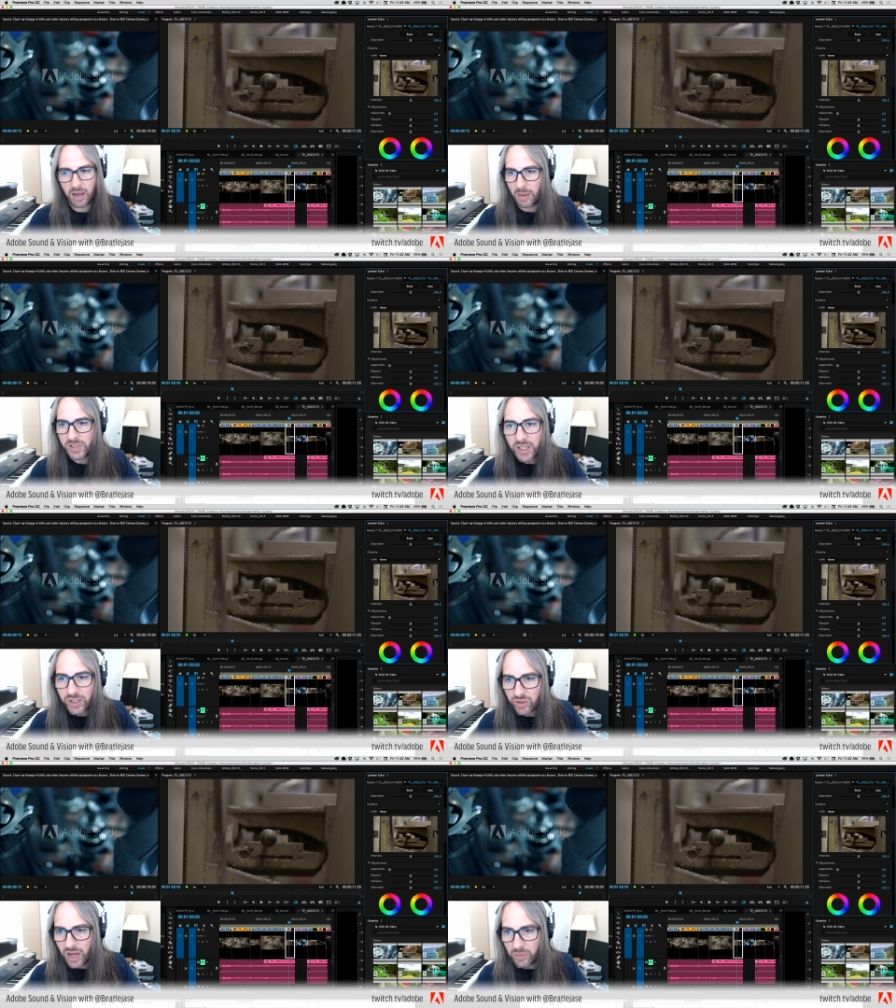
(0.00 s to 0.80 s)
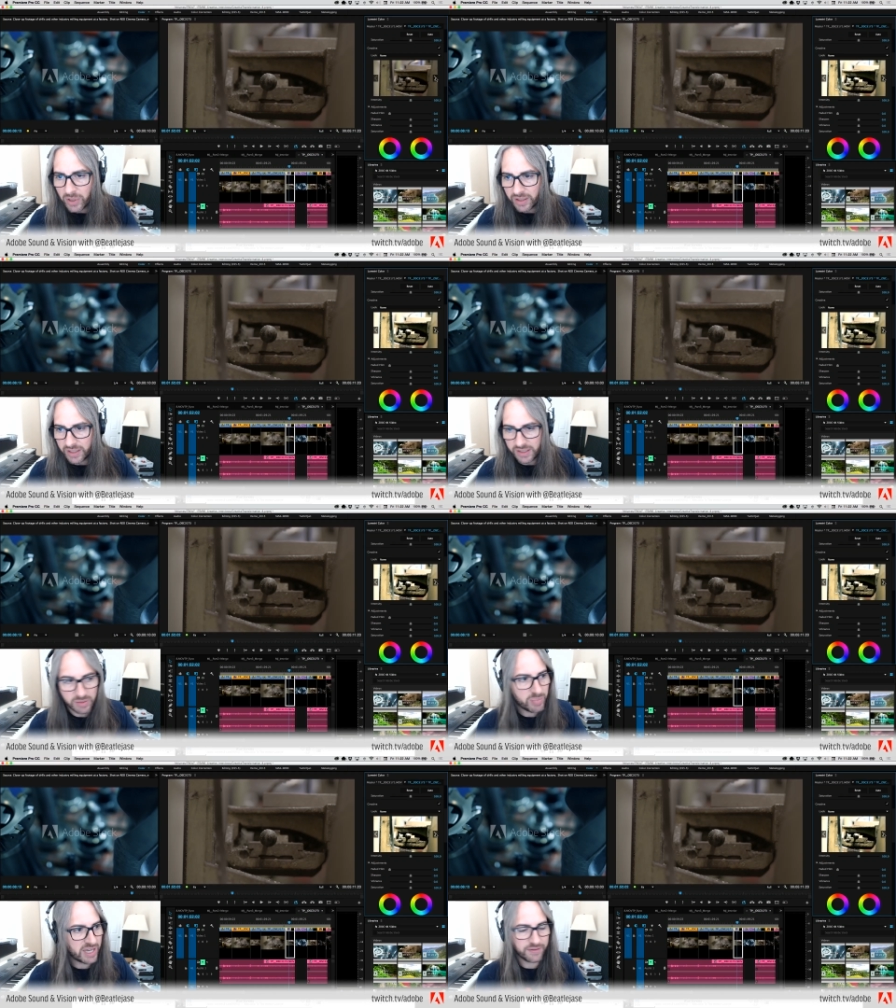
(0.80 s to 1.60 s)
I'm just going to try one of these
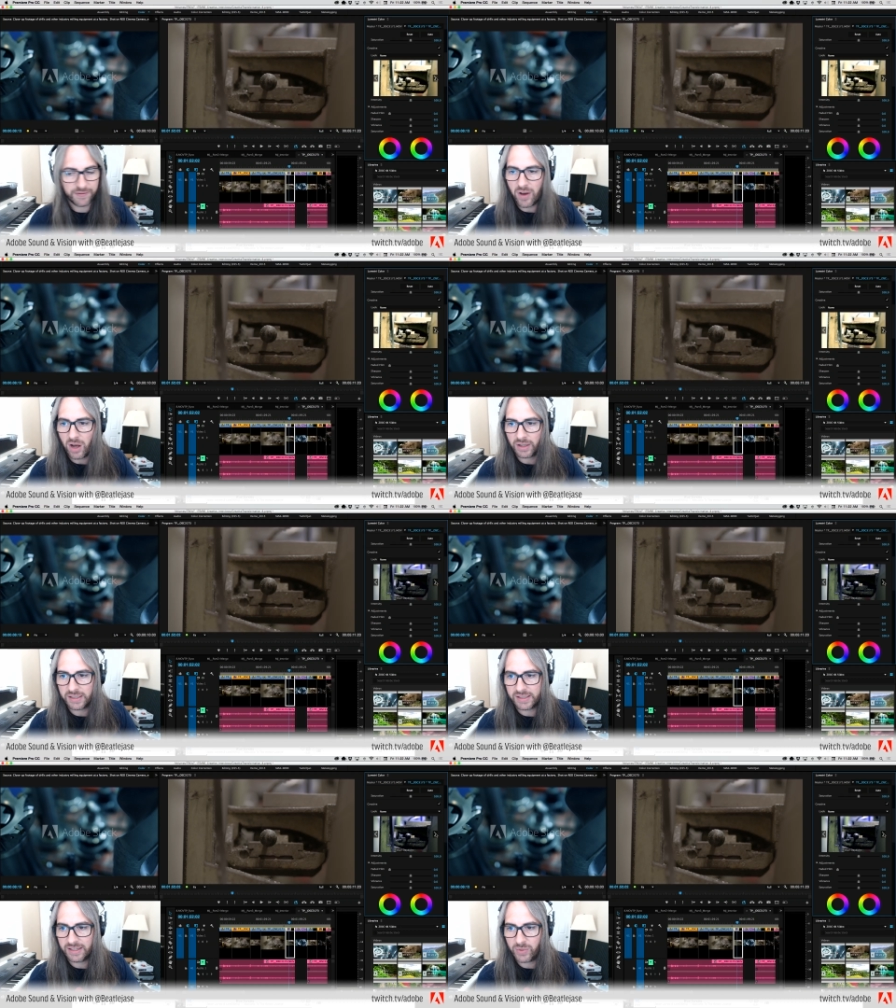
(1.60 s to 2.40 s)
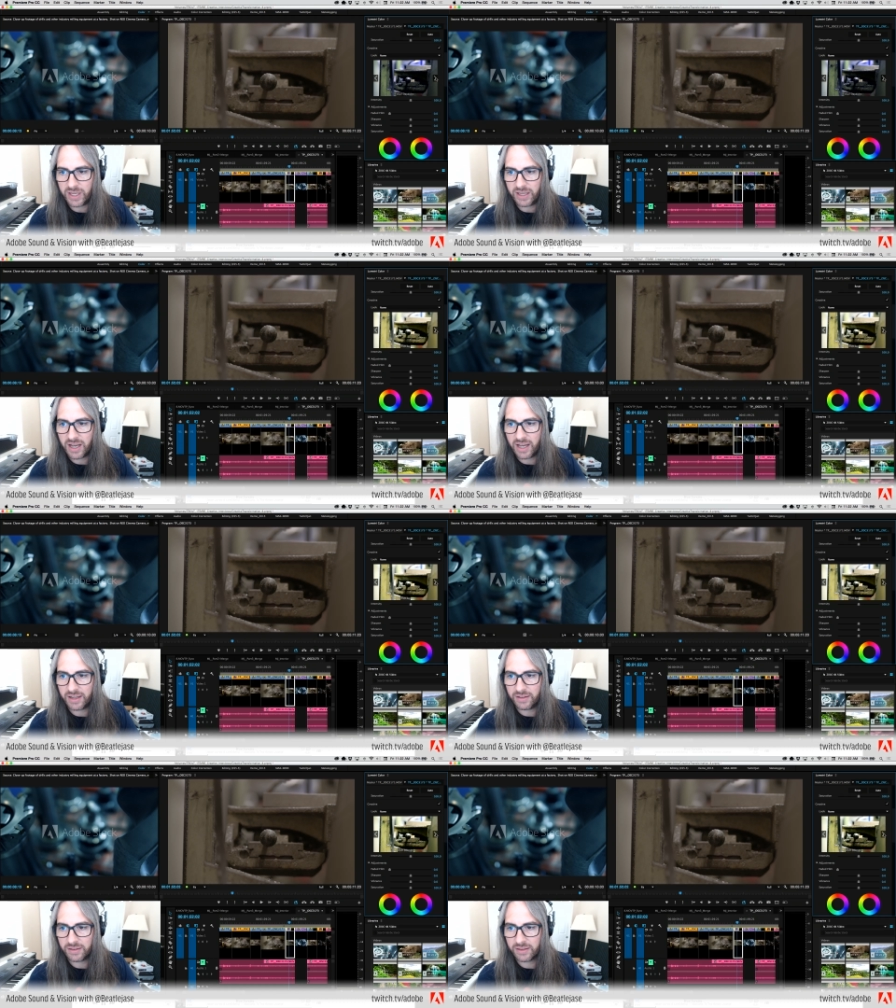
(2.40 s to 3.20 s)
by default and see if we can kind
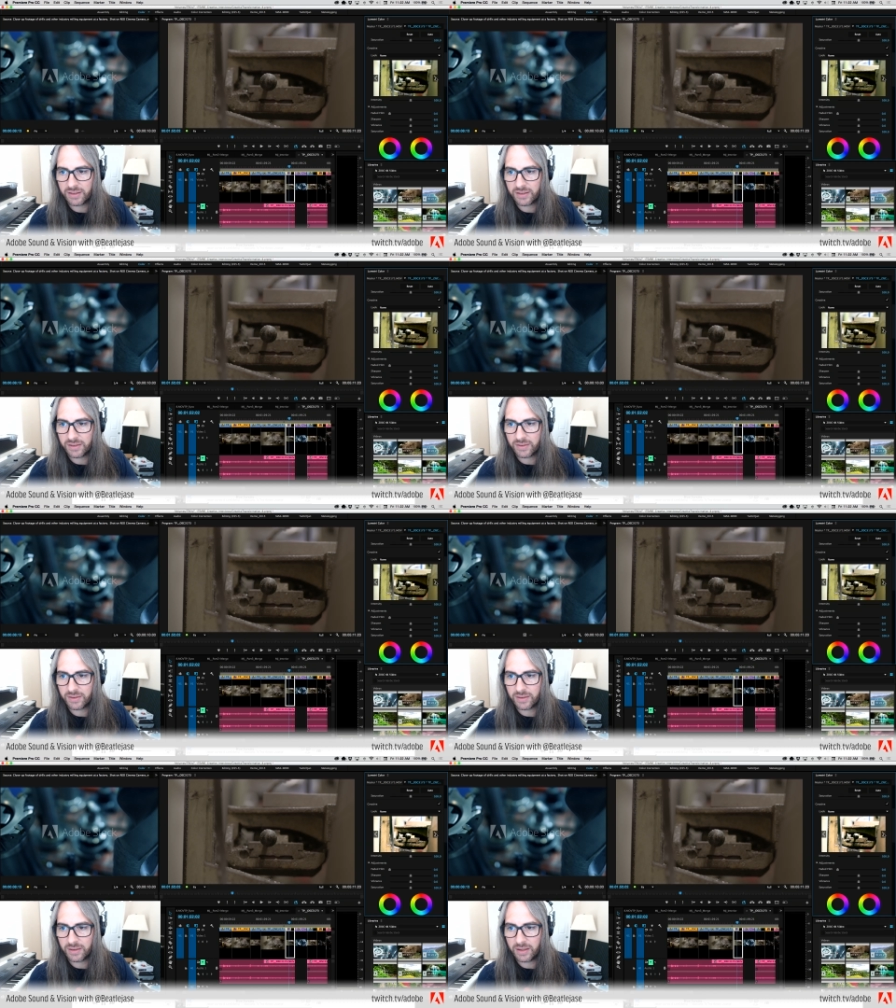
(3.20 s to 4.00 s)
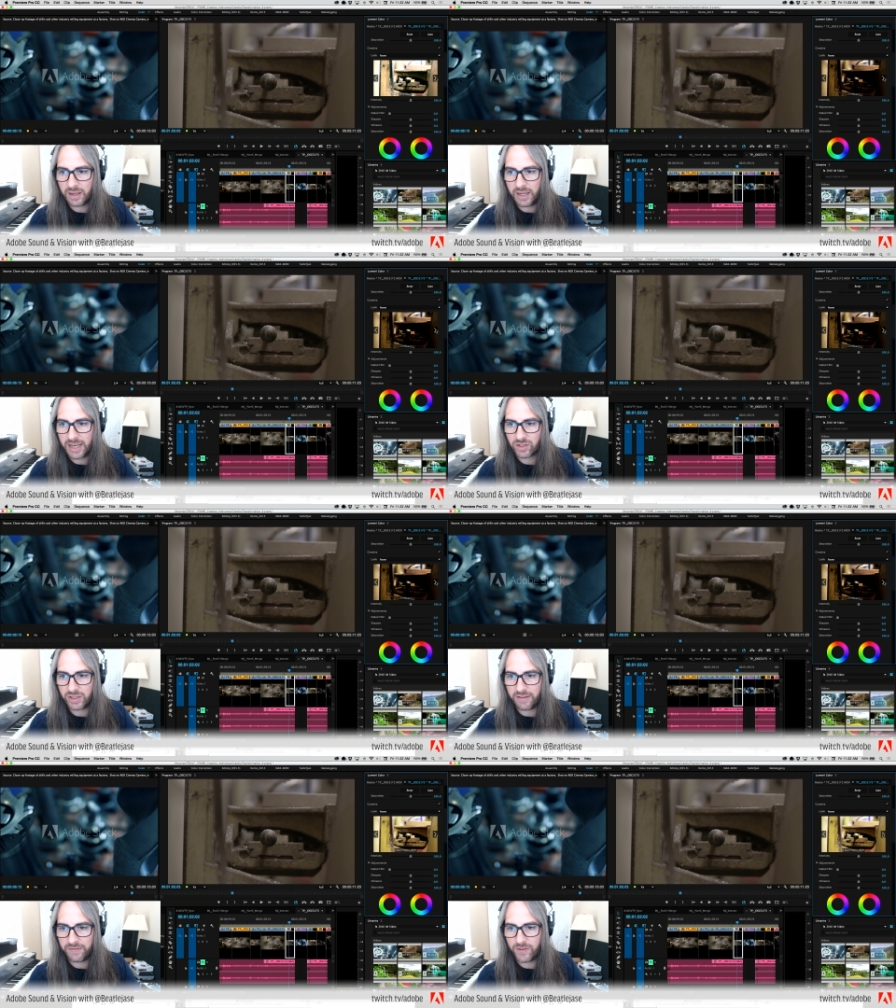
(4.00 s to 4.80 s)
of, and actually
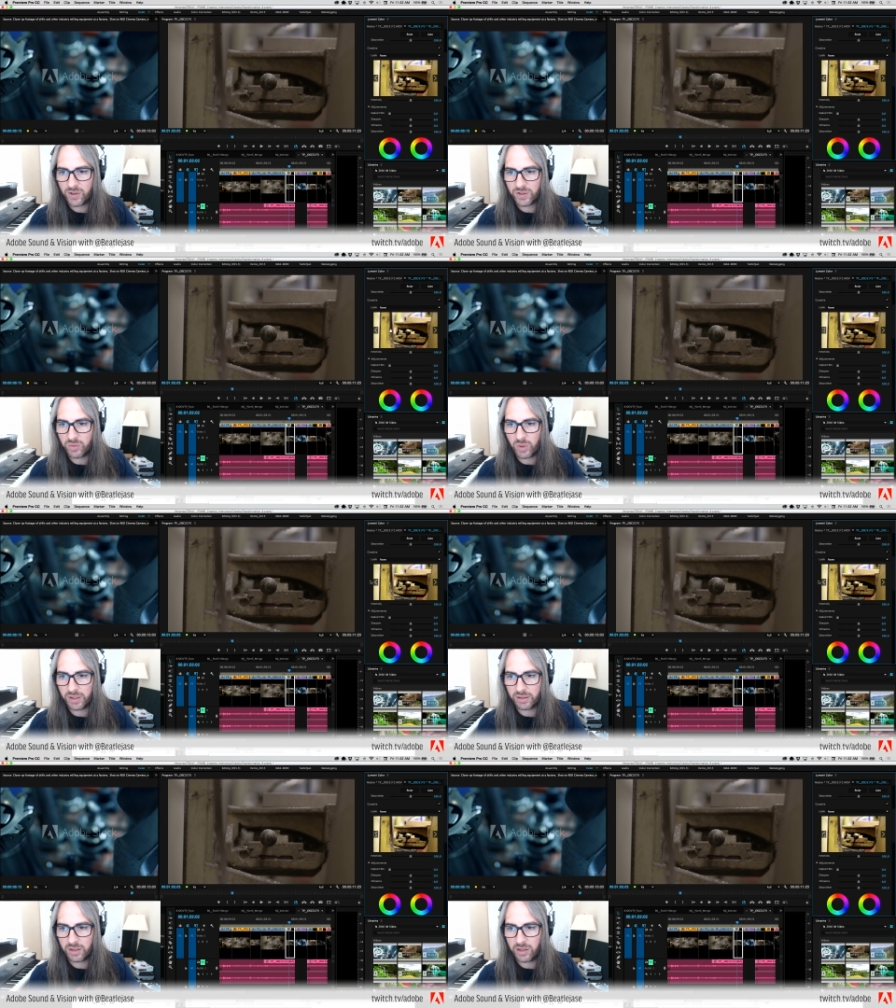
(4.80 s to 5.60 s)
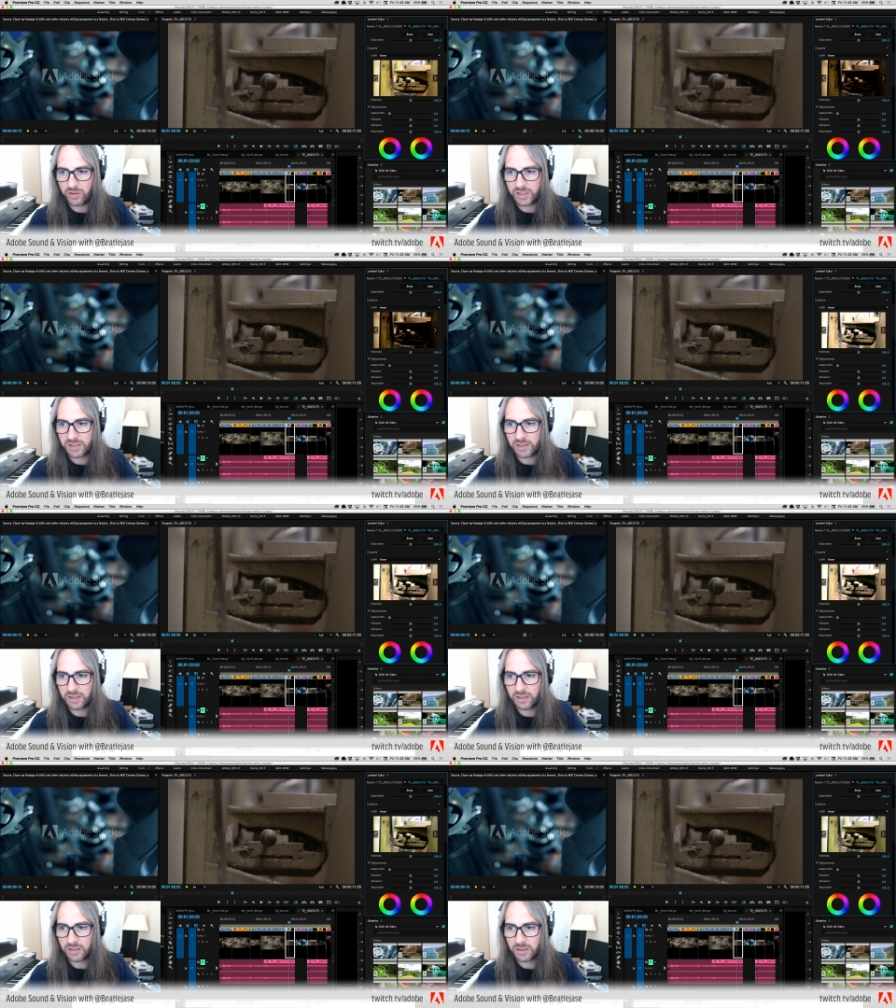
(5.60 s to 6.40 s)
that first one, curiously.